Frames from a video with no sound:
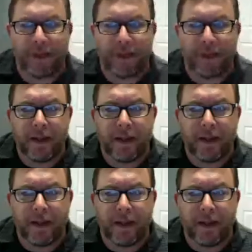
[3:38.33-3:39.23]
We
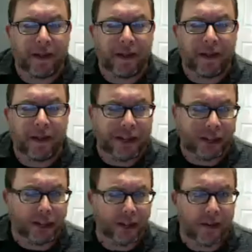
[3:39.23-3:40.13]
also utilize
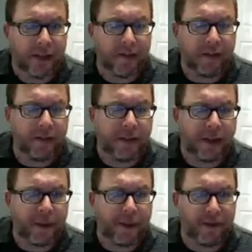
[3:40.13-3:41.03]
Skyward, and we use
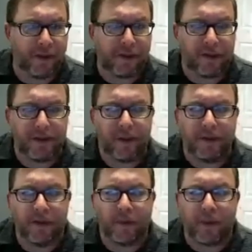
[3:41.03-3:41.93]
that messaging
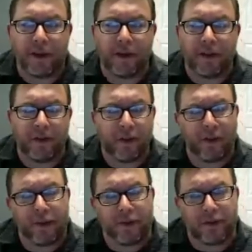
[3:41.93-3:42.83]
system as well. You
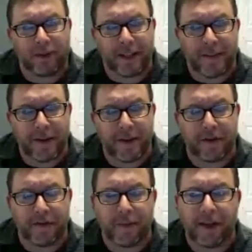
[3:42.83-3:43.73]
usually receive
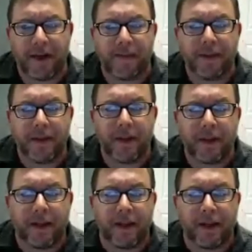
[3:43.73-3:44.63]
emails from that.
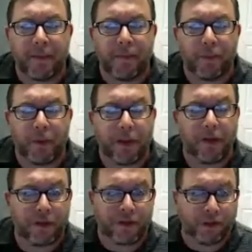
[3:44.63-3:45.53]
We
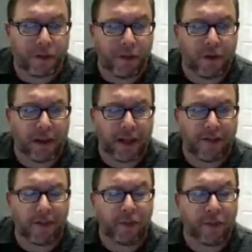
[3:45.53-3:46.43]
also use Google
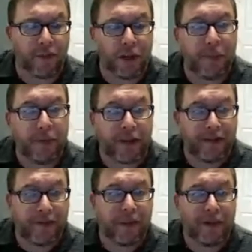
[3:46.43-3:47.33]
Classroom. So I try to put that
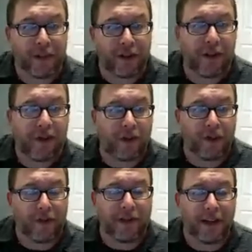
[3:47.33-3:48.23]
information on all
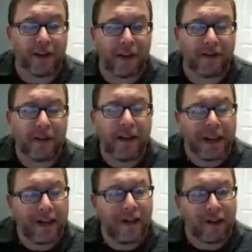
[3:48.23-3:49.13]
three areas
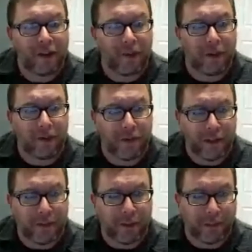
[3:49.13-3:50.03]
and also on the
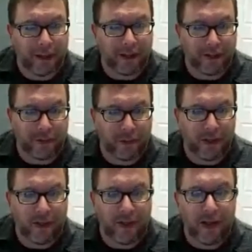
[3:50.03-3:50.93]
Facebook page as
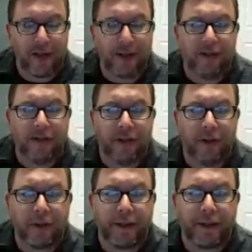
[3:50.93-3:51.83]
well.
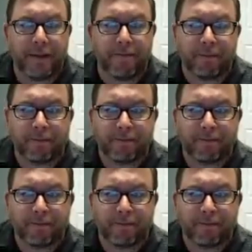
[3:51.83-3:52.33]
So